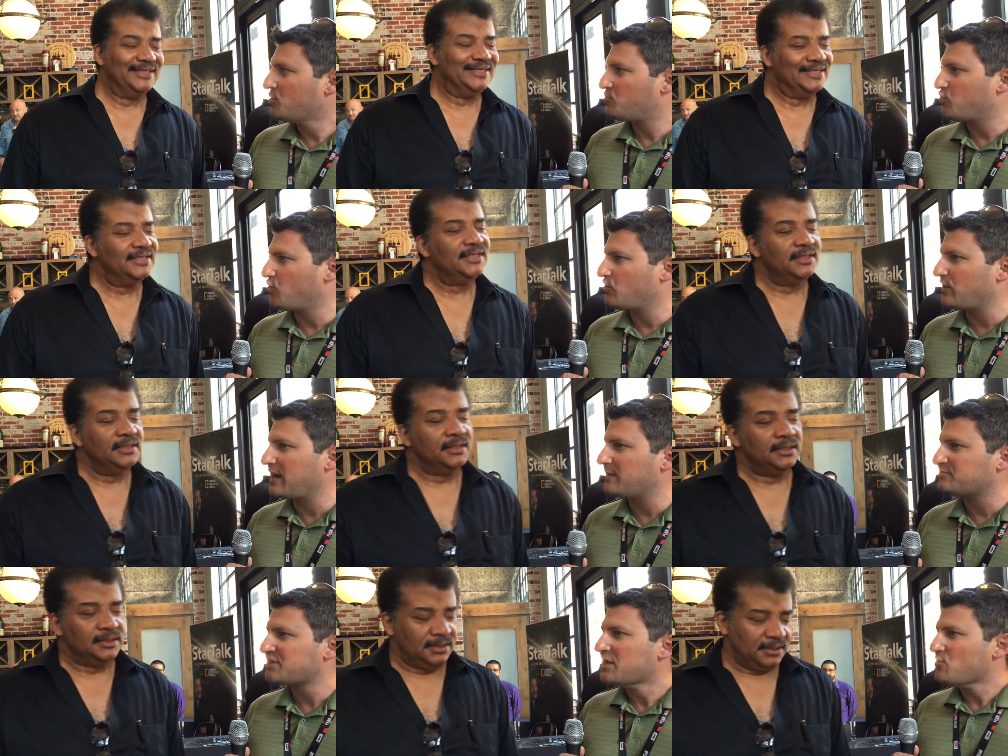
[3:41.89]

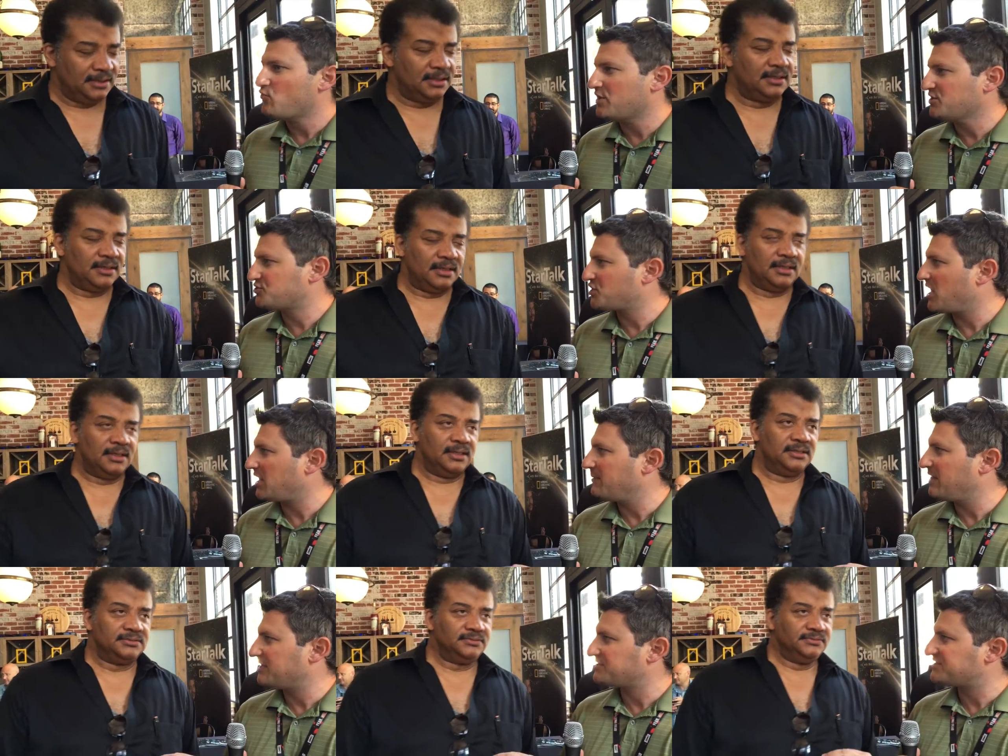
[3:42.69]
Speaker 1: programs. When you talk
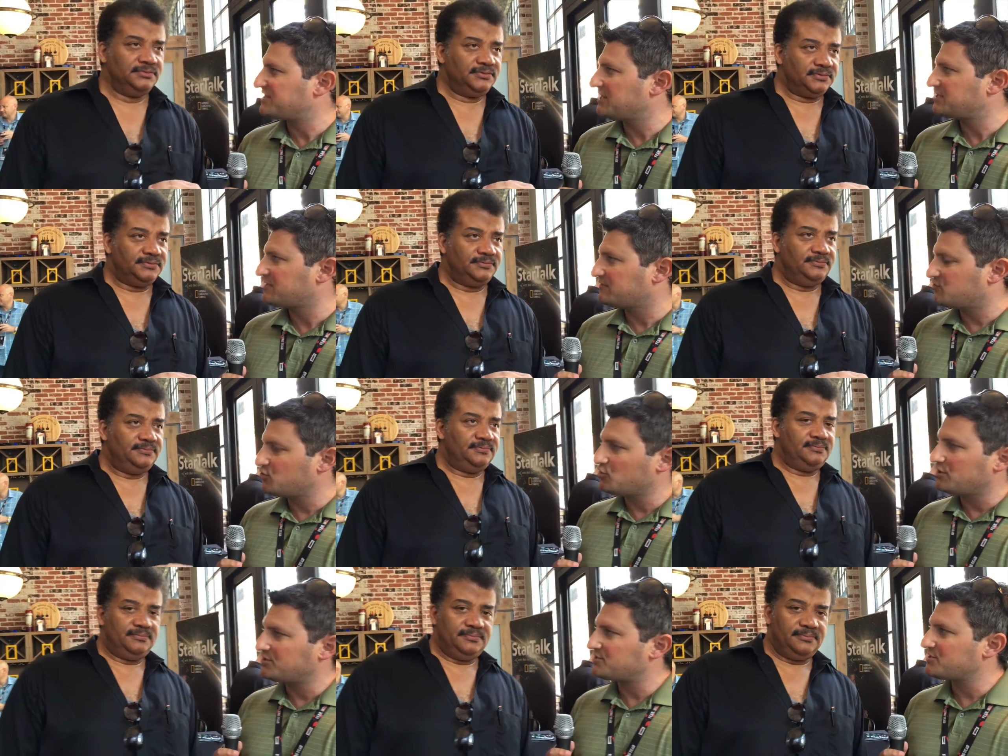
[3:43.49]
about a sense of
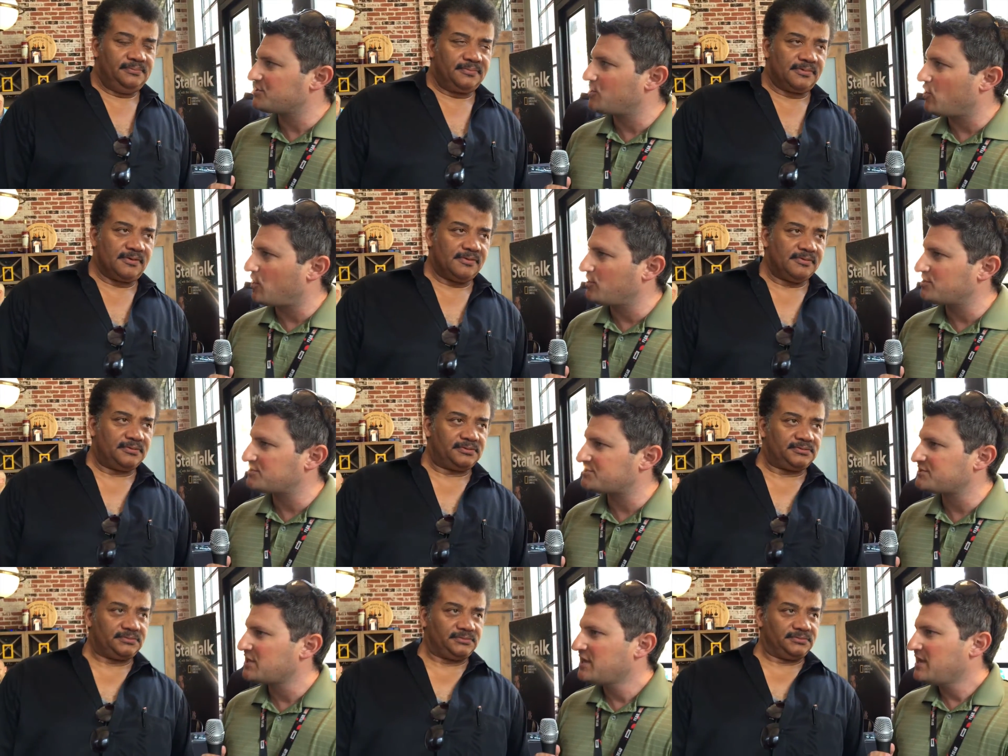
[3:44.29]
duty to the
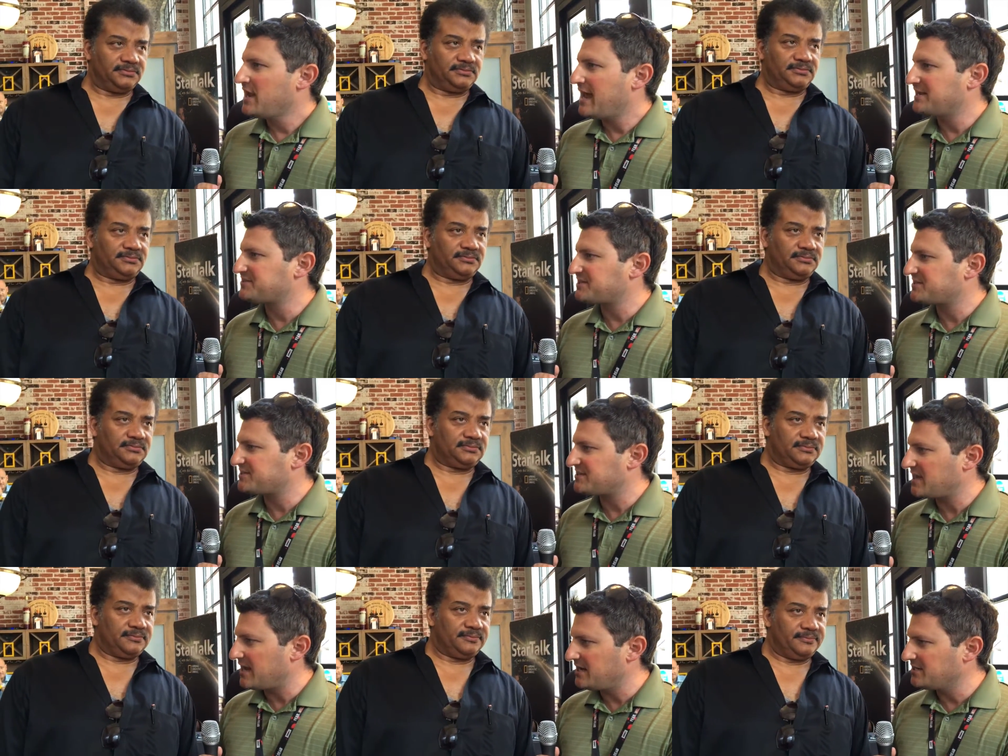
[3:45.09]
artist, as a
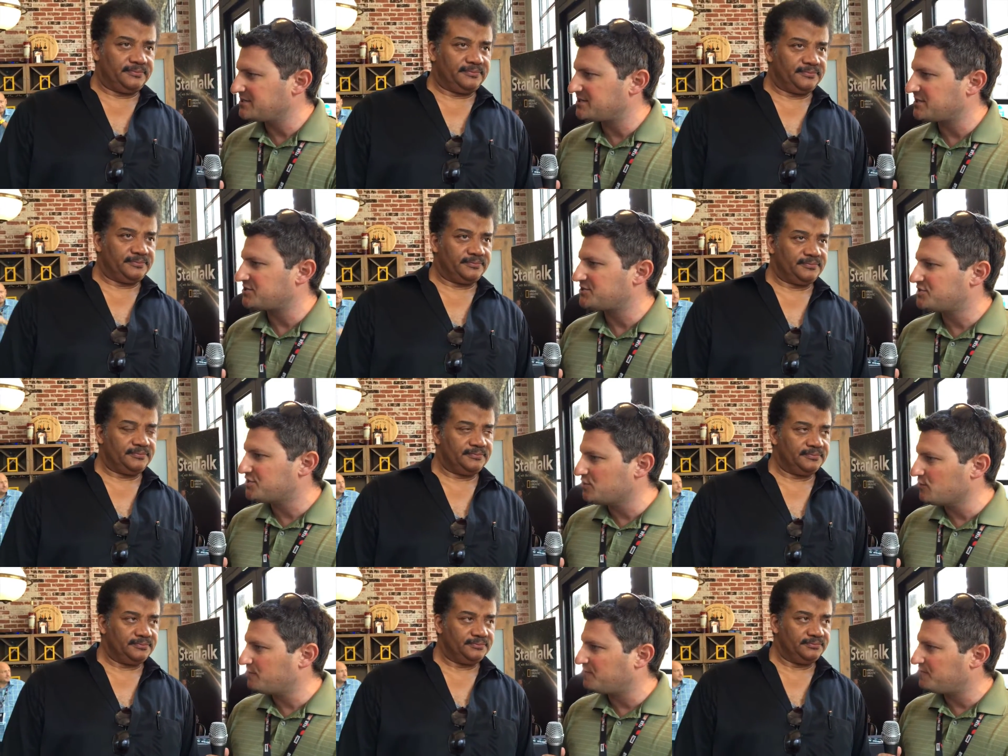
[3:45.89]
scientist, do
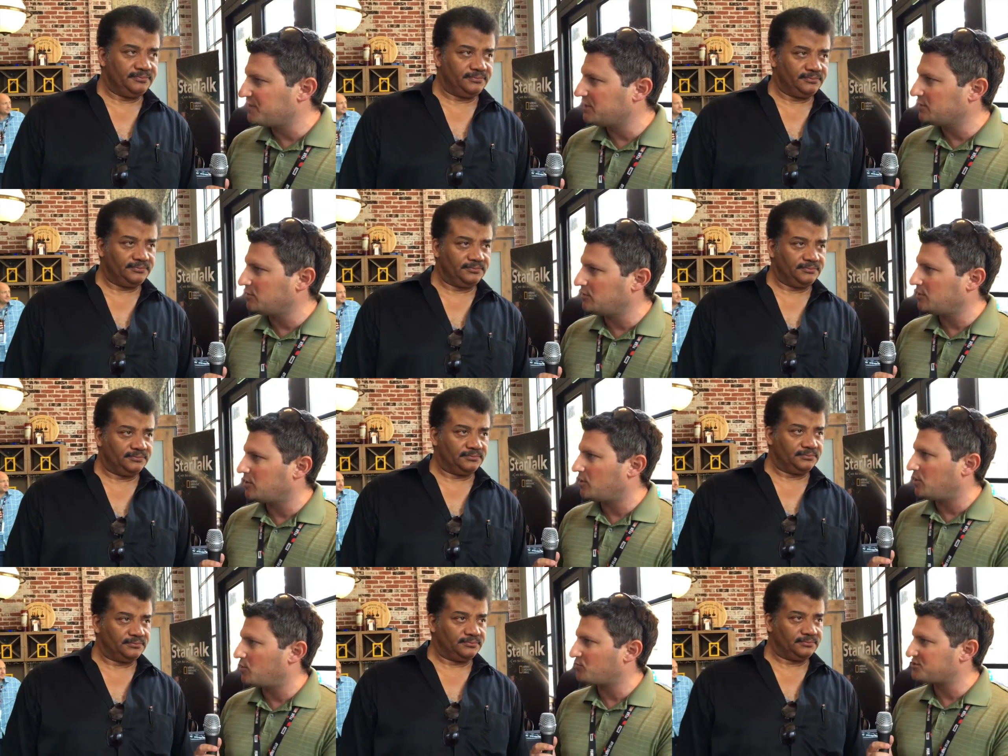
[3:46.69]
you feel
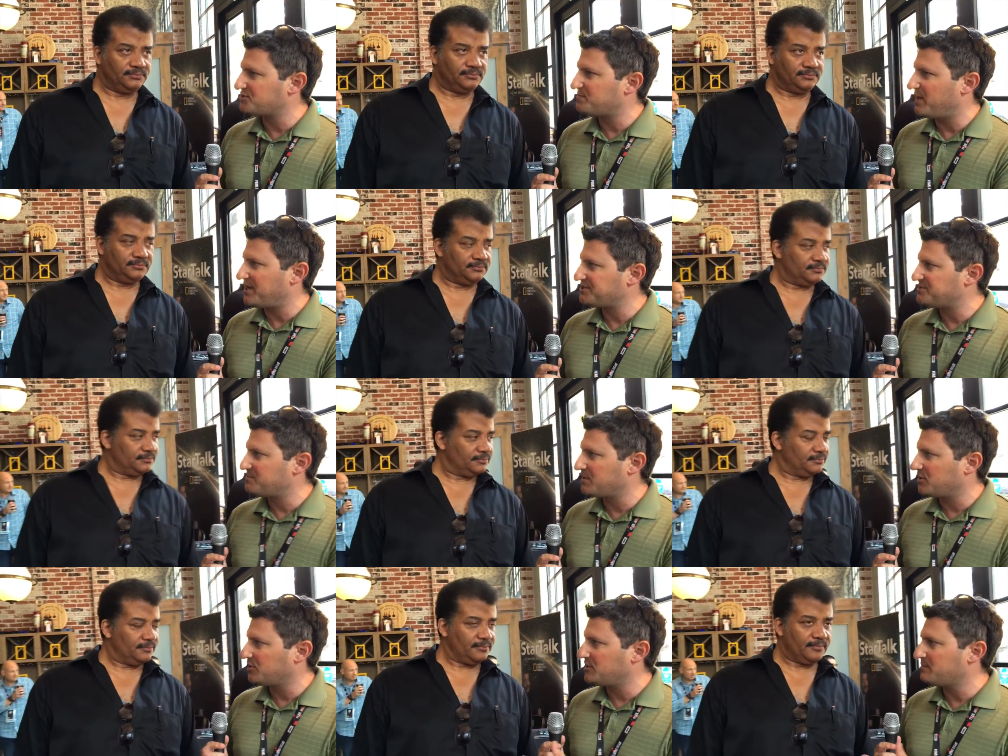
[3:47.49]
a
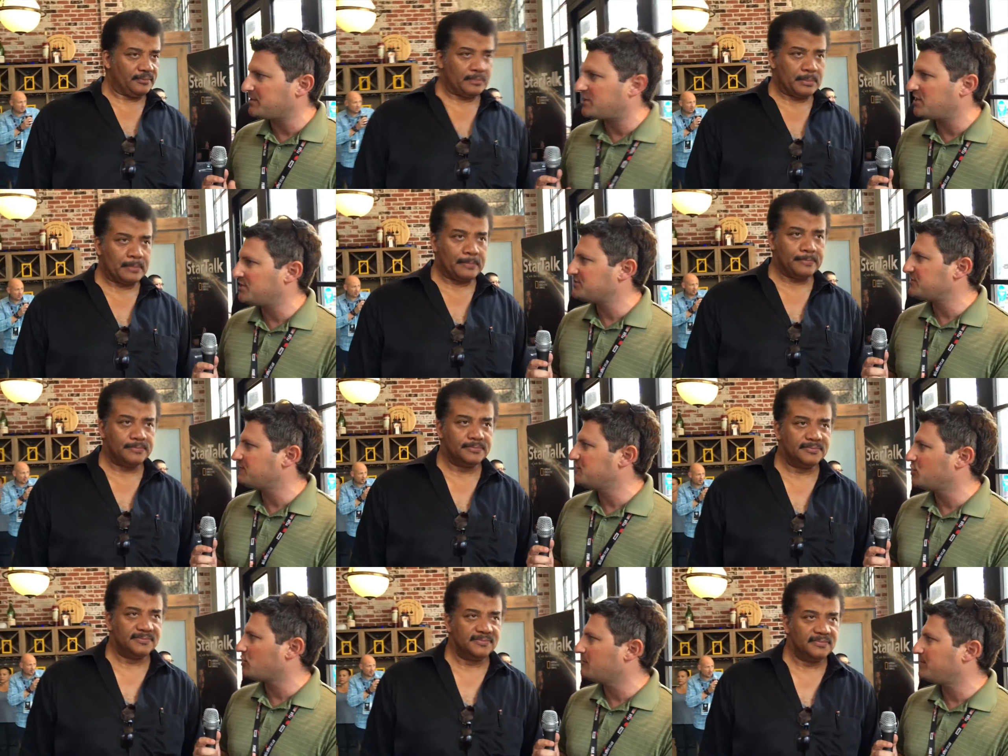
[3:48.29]
responsibility because of
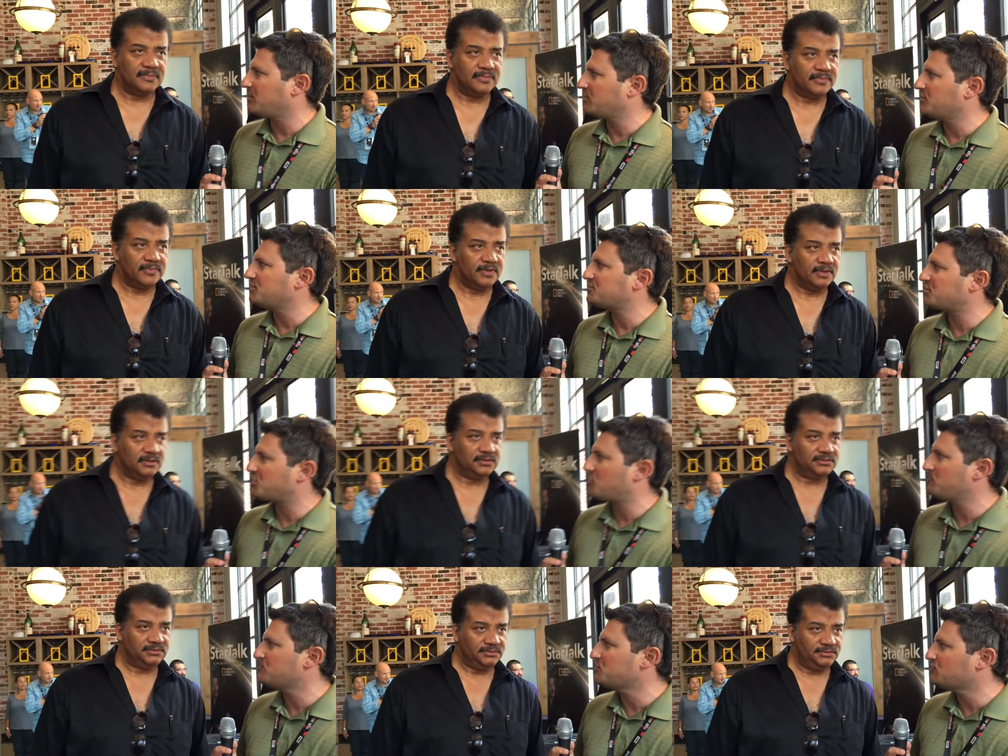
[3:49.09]
your ability to
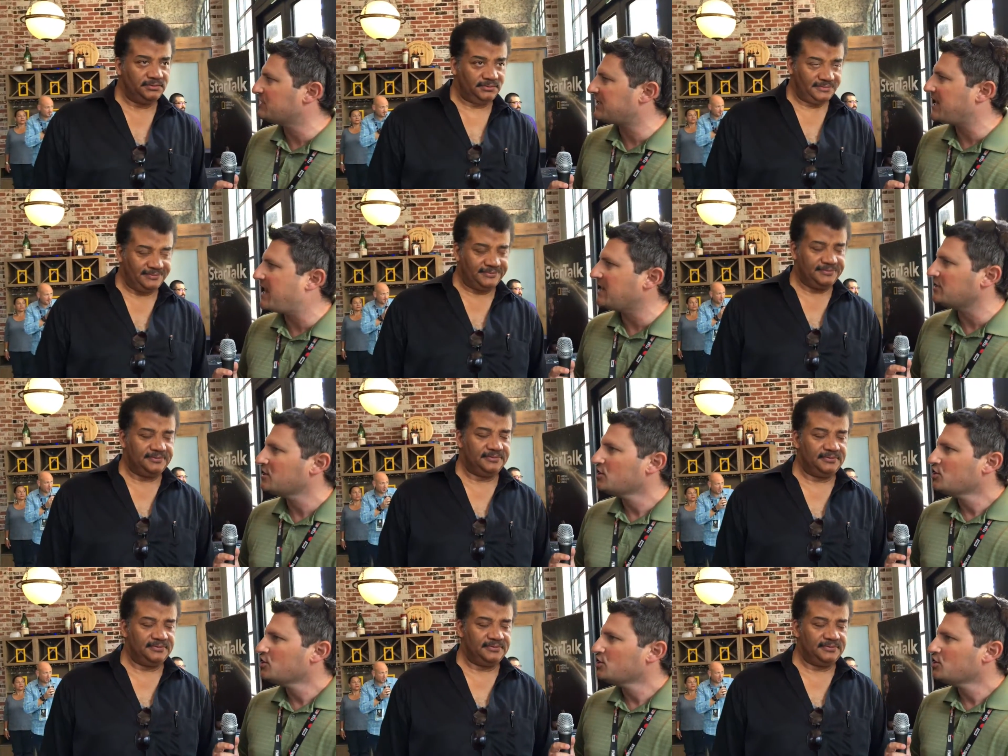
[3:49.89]
communicate